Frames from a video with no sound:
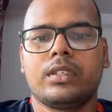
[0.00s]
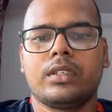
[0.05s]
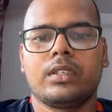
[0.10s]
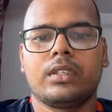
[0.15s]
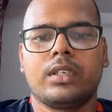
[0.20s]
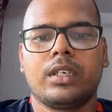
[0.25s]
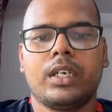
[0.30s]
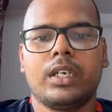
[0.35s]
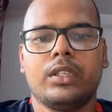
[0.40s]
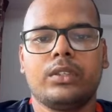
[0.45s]

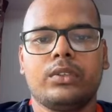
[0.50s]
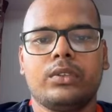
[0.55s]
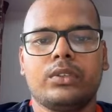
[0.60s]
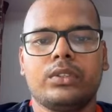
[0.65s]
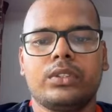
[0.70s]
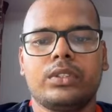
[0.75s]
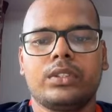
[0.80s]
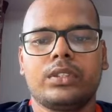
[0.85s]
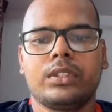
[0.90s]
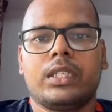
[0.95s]
All
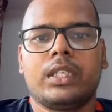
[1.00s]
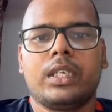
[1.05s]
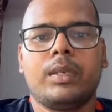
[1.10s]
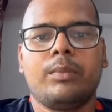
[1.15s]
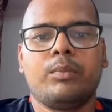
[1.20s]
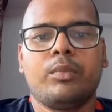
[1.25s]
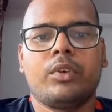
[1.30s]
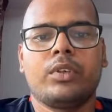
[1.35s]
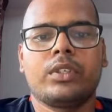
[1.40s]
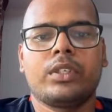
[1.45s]
those the
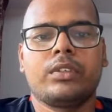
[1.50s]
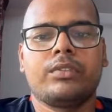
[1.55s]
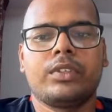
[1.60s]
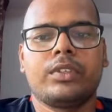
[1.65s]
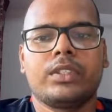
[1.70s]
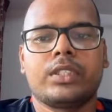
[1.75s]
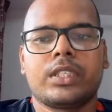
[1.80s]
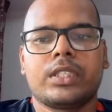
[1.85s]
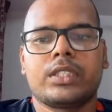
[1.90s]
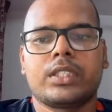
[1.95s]
important
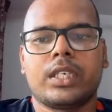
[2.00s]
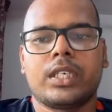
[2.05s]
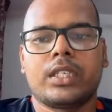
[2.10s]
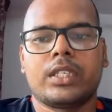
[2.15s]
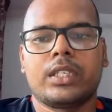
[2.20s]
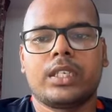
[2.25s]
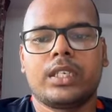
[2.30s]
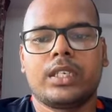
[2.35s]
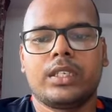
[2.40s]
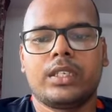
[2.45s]
features are
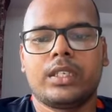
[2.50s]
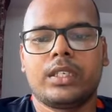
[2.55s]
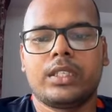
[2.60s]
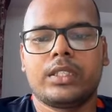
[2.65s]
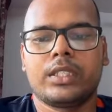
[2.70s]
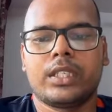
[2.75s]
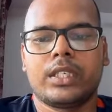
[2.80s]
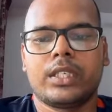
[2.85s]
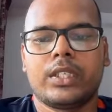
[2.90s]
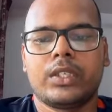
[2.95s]
there in the
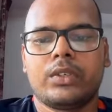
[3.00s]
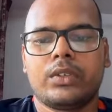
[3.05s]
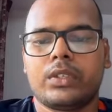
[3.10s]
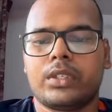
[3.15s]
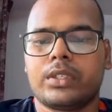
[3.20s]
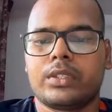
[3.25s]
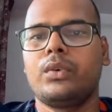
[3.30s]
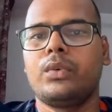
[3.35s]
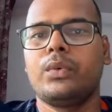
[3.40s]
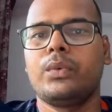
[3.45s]
descending
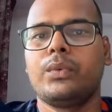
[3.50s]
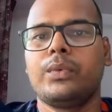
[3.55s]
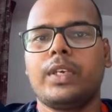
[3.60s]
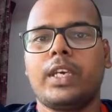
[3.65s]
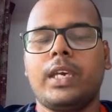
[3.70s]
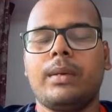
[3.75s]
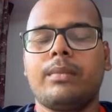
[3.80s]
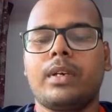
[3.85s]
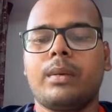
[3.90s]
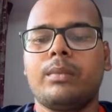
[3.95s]
order. We
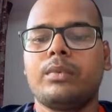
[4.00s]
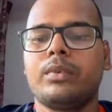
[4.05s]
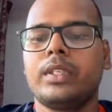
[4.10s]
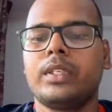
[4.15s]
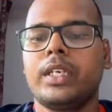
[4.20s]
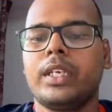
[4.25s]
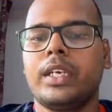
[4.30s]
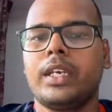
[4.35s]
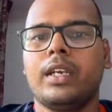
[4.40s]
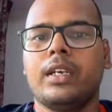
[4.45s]
have come to
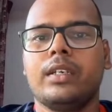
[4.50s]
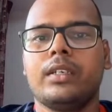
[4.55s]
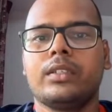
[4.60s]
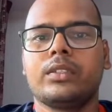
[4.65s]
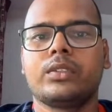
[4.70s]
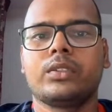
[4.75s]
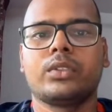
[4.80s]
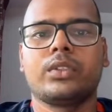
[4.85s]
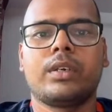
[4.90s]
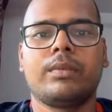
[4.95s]
the end,
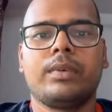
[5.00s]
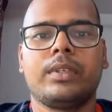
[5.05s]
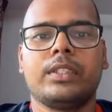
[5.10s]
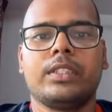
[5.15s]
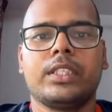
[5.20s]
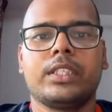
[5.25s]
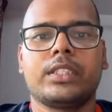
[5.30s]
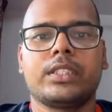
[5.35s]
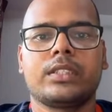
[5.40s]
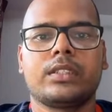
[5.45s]
so I will
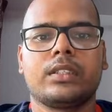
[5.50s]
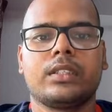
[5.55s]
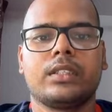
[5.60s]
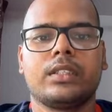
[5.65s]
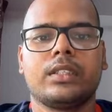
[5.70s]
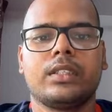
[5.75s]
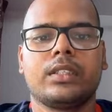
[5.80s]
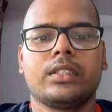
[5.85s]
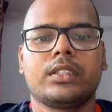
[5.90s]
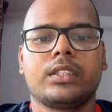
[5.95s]
just
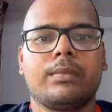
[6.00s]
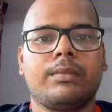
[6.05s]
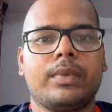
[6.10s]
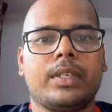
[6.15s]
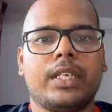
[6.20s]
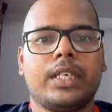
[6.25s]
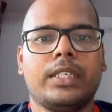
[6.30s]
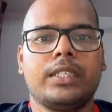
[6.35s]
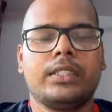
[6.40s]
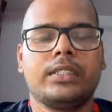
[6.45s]

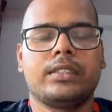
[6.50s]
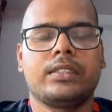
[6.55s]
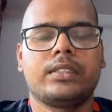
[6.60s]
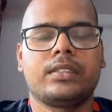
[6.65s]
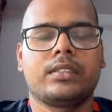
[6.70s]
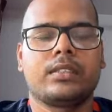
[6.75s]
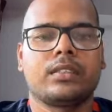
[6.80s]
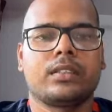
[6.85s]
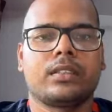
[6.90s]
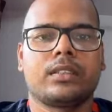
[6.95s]

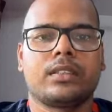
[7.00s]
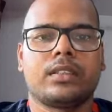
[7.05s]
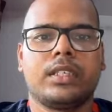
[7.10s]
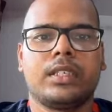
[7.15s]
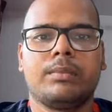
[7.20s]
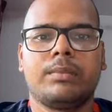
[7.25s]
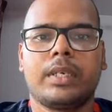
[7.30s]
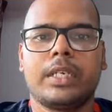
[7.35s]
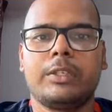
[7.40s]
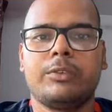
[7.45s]
summarize
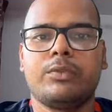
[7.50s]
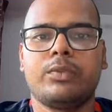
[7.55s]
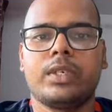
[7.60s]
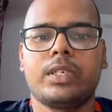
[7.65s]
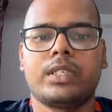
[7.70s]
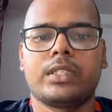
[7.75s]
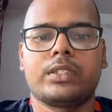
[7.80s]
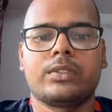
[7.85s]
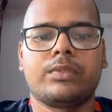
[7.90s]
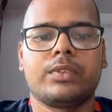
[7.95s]
in my
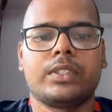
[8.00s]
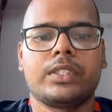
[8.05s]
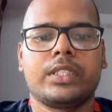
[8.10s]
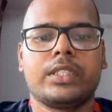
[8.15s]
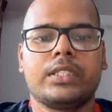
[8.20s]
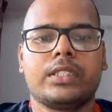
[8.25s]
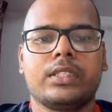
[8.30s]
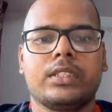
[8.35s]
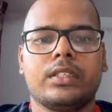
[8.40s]
words, which is